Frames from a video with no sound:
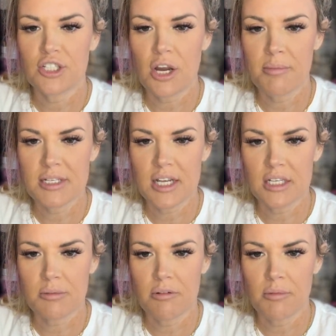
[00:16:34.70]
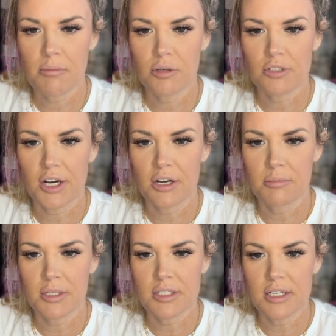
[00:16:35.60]
I dry my setting spray with my blow dryer
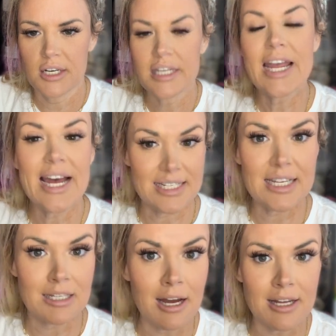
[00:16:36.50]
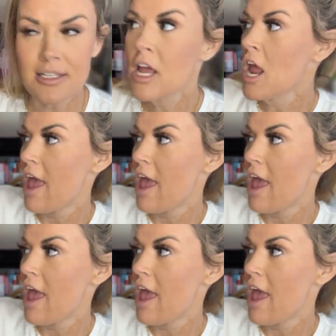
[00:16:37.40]
and it melts it in. Yes, it does.